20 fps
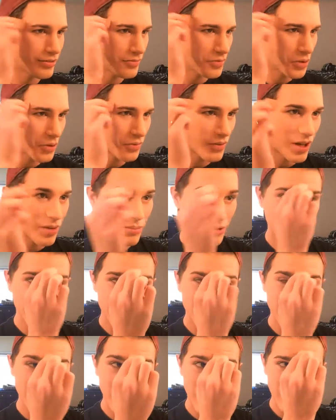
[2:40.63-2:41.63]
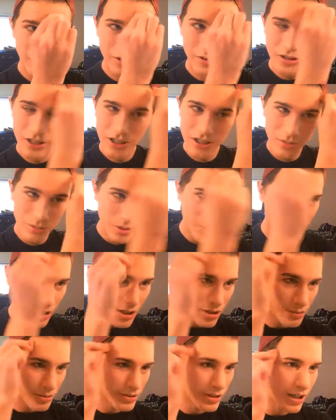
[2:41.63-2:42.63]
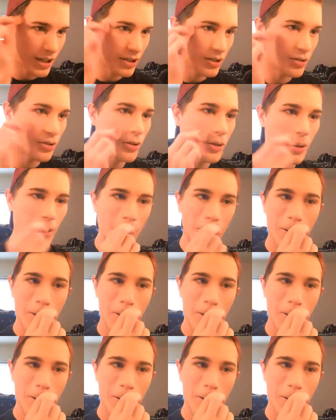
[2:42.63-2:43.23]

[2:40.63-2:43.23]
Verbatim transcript: you know, five minutes and see how you change up your makeup style.